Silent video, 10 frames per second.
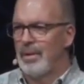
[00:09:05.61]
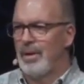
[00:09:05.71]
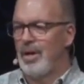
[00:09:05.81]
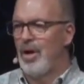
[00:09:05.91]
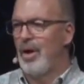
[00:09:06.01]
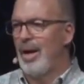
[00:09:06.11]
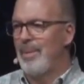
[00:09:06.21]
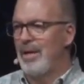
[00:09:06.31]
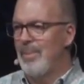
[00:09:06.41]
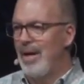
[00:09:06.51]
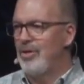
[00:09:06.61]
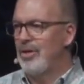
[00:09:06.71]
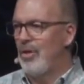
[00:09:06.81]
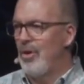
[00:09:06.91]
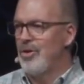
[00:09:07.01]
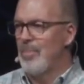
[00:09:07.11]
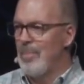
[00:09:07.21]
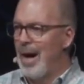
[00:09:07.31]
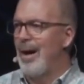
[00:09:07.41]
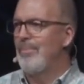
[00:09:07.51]
Imagine calling your
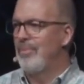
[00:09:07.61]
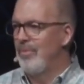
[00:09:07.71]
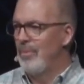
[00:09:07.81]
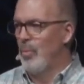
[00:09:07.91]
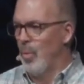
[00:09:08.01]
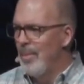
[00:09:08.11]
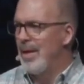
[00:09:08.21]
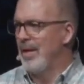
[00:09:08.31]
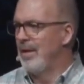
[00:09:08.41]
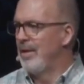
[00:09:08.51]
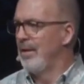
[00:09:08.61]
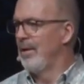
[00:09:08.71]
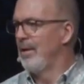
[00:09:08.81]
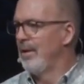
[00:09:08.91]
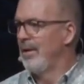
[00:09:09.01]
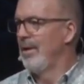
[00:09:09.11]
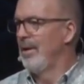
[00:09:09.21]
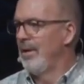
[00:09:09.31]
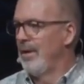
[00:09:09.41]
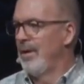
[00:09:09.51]
mom woman.
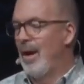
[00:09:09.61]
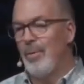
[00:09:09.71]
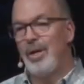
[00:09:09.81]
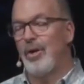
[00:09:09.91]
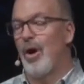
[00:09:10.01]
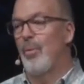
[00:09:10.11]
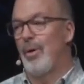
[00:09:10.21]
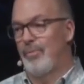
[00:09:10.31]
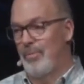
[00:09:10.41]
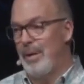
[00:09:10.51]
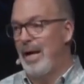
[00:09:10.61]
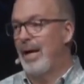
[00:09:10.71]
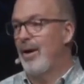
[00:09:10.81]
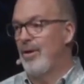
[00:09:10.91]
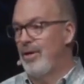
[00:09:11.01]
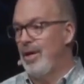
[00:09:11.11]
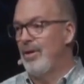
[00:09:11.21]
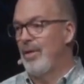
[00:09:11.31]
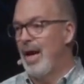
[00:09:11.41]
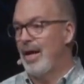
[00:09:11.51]
That wouldn't have gone well for me, I guarantee
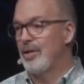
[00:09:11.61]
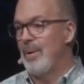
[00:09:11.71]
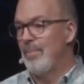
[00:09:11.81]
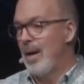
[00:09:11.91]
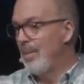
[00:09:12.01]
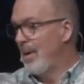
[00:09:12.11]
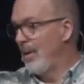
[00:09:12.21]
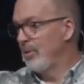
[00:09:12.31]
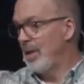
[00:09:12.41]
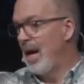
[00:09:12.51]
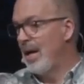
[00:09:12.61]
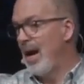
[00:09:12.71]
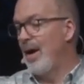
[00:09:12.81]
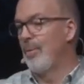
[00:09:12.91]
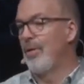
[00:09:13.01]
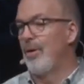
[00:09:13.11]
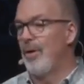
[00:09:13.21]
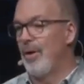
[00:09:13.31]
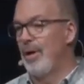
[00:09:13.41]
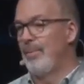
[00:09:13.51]
you that, because my mom, I was eye to eye with
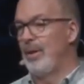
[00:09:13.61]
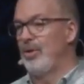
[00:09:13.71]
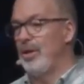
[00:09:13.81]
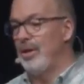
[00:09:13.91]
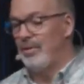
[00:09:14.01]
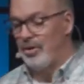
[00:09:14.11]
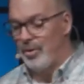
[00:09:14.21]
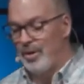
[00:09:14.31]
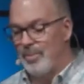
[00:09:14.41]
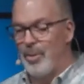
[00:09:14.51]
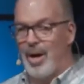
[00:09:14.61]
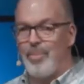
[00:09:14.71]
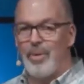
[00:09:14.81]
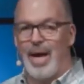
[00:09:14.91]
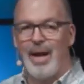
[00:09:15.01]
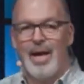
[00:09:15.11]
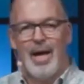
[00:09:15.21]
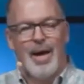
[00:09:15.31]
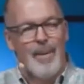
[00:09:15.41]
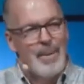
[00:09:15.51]
her, and she wouldn't have put up with that.
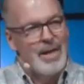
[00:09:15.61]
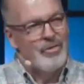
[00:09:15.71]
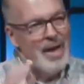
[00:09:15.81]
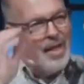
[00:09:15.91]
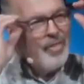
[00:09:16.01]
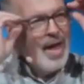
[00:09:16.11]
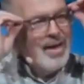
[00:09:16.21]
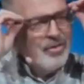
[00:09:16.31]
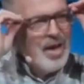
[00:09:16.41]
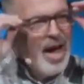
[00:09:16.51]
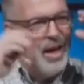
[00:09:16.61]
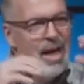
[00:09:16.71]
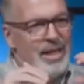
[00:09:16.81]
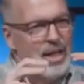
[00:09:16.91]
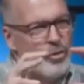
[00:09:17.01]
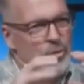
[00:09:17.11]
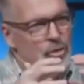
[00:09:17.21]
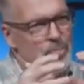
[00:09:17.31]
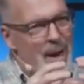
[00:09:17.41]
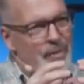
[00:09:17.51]
But it's not that. It's not like
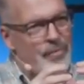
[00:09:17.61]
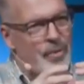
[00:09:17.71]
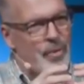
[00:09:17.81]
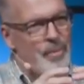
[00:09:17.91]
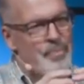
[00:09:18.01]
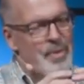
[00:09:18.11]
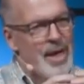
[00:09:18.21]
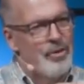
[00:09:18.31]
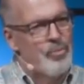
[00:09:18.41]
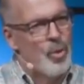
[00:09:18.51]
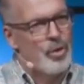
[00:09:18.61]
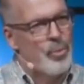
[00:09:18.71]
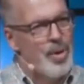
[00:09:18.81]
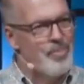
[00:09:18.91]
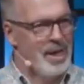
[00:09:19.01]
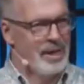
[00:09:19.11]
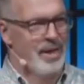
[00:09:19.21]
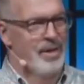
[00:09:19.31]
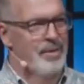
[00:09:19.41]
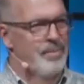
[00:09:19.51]
disrespectful. It's more cryptic.
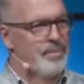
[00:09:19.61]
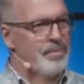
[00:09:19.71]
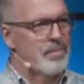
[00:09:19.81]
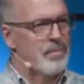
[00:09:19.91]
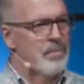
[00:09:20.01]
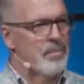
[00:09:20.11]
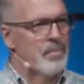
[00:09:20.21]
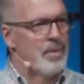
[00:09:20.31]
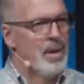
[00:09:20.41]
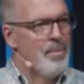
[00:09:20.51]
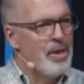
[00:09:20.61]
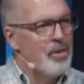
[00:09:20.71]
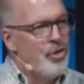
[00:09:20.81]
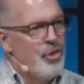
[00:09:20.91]
Because